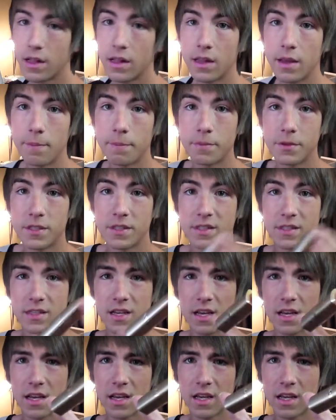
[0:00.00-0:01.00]
the
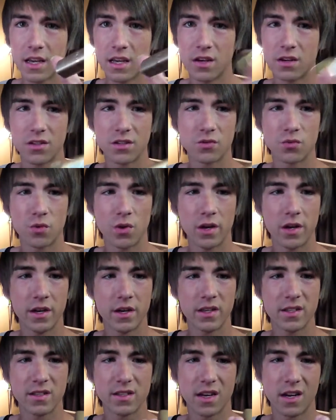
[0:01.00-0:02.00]
lipstick, here's
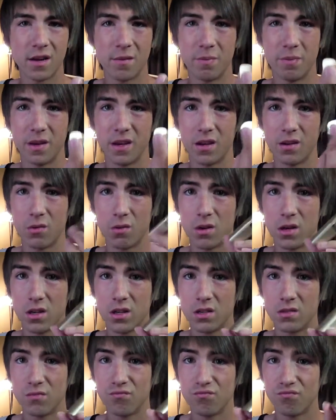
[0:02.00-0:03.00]
one, it's like a pink
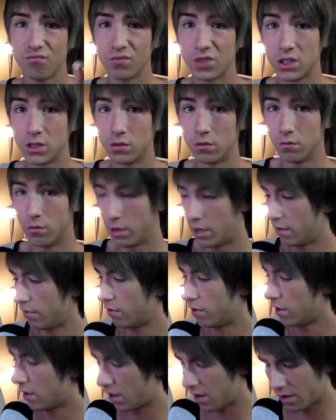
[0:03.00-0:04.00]
one,
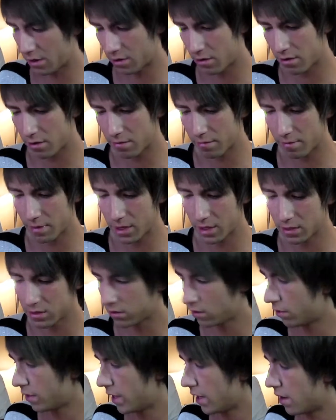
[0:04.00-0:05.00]
whatever, it's
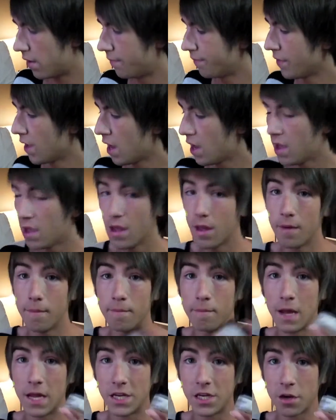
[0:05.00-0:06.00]
L'Oreal.
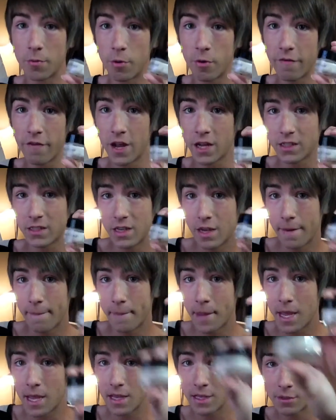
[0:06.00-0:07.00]
Magic Perfecting
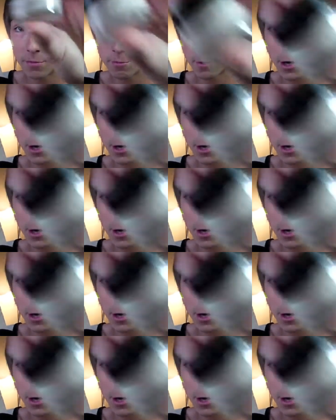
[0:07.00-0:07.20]
Vase